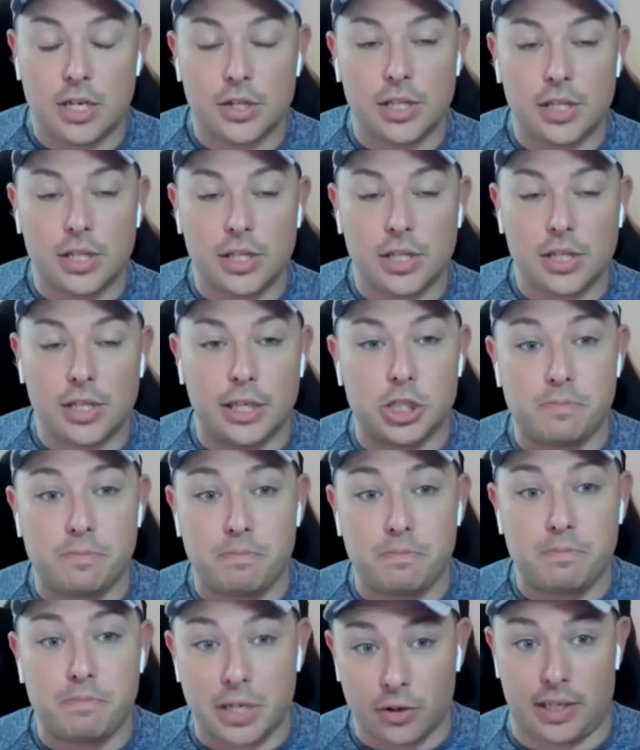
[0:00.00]
the
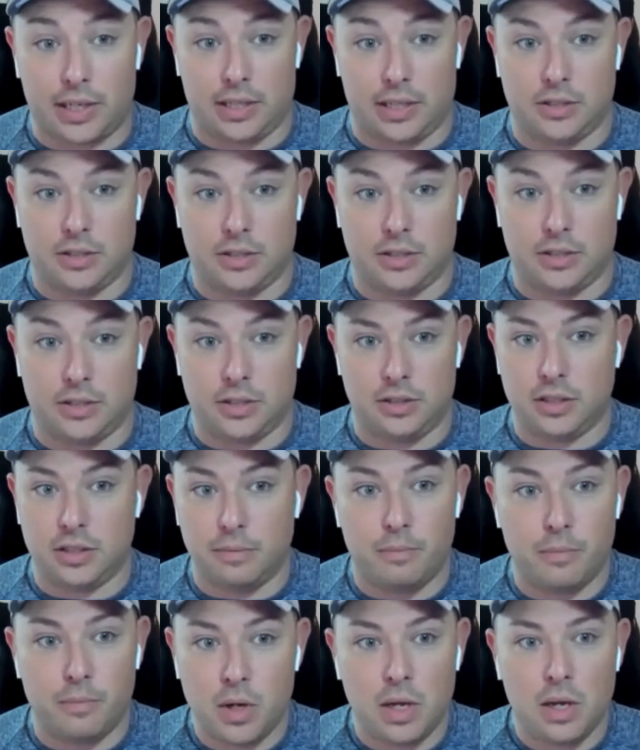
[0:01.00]
experience, the
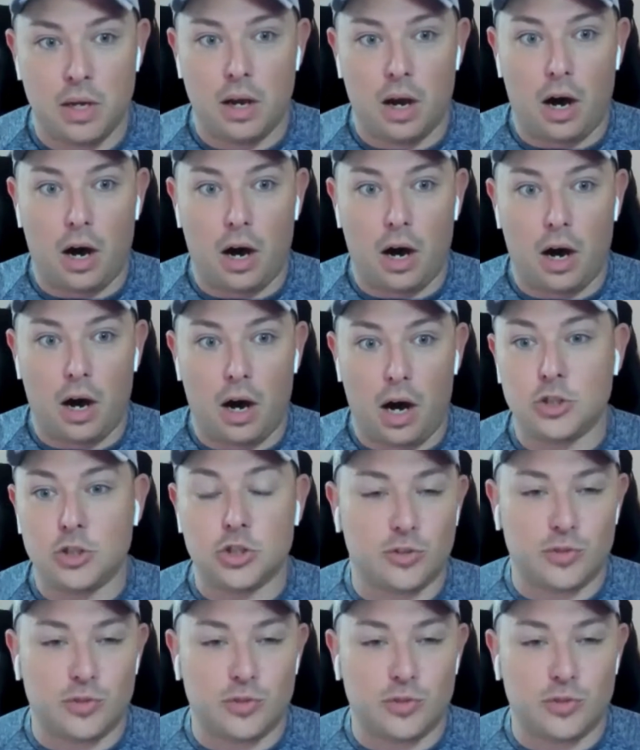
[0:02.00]
hundreds